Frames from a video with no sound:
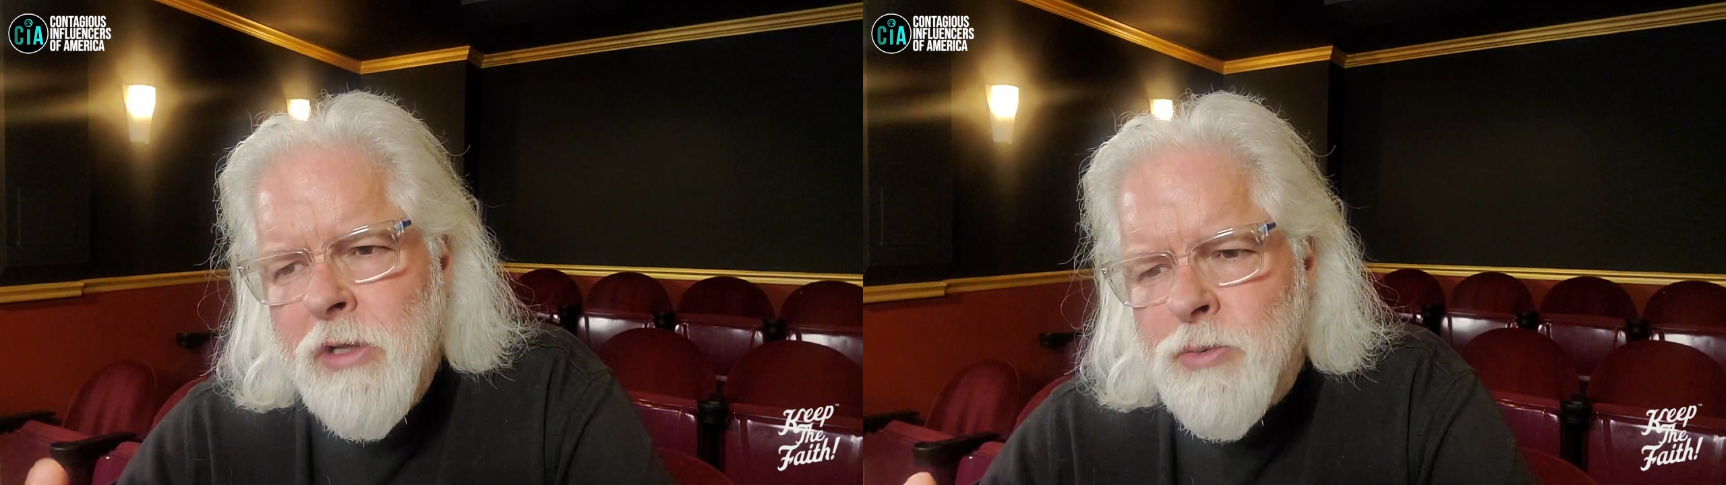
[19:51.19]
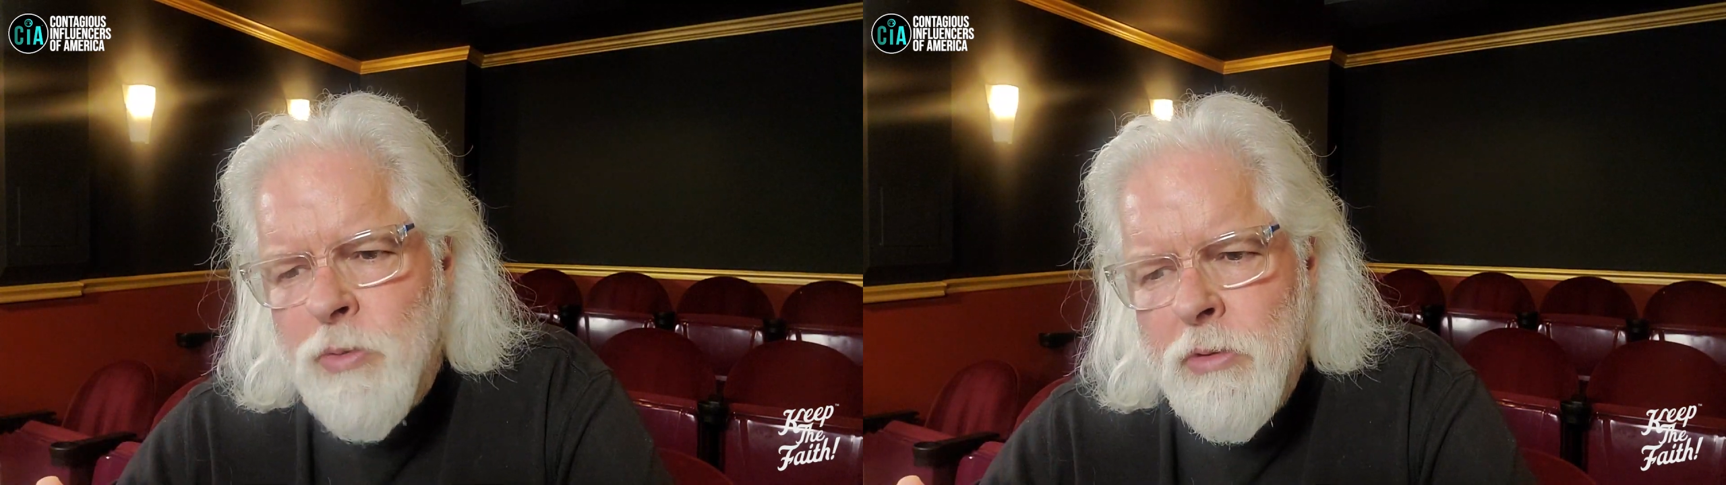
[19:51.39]

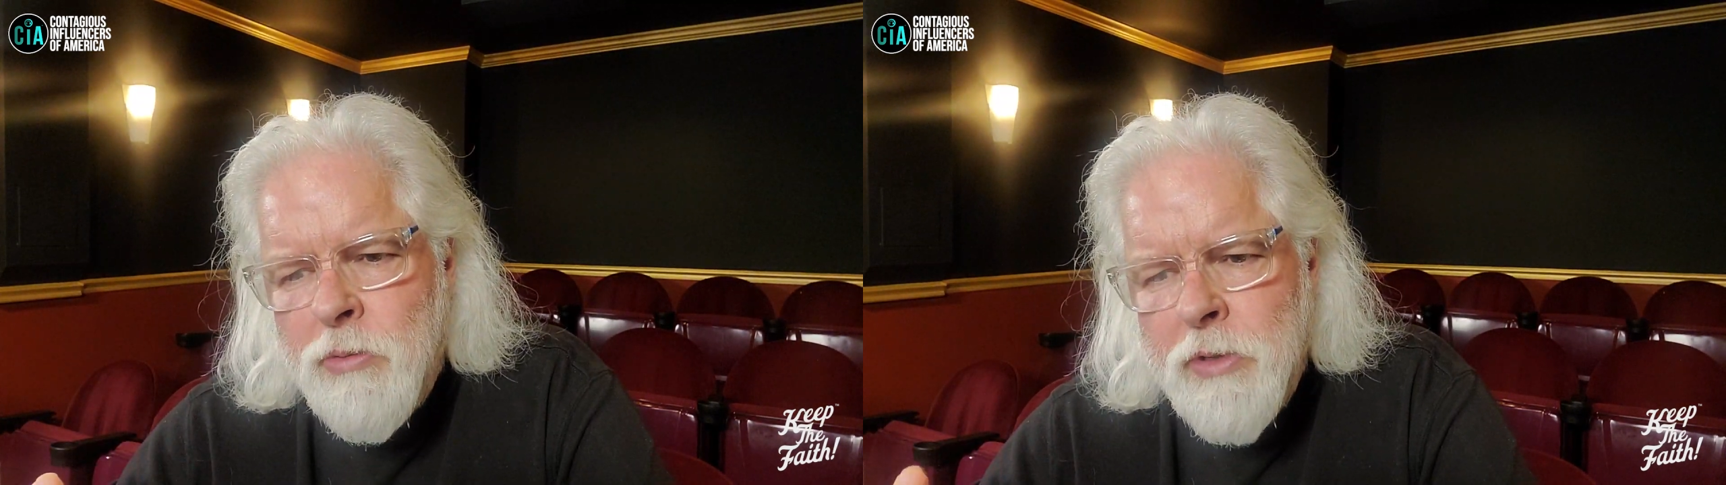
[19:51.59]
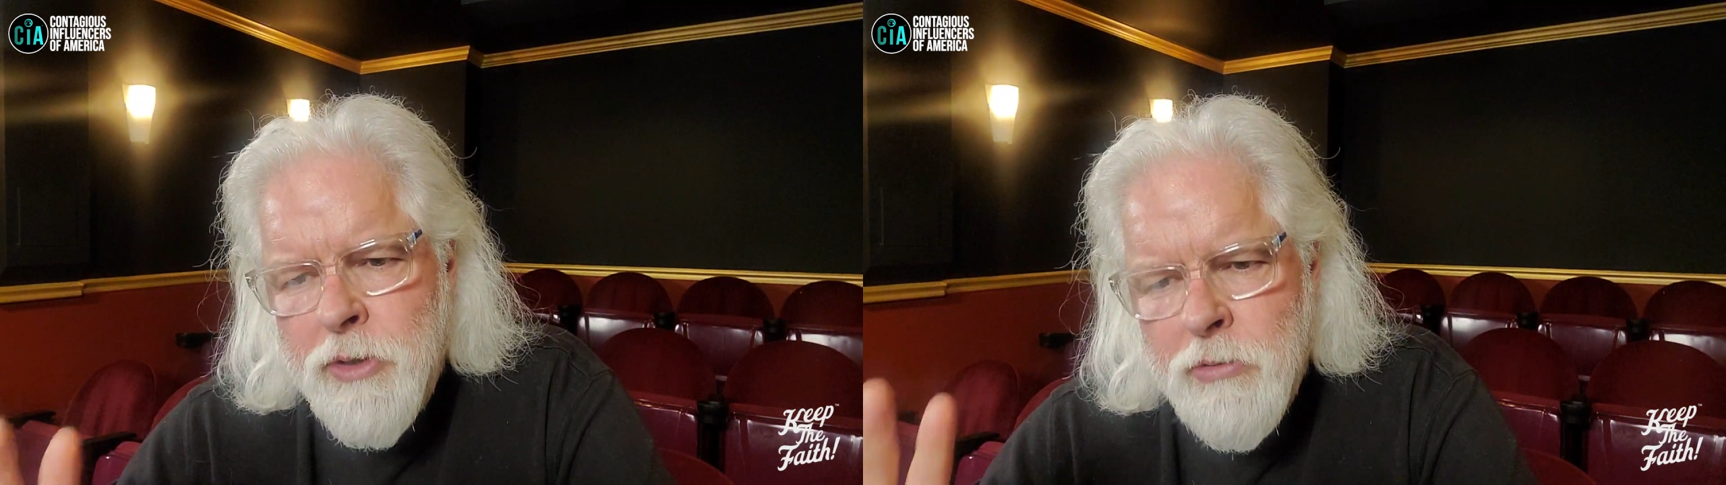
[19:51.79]
were you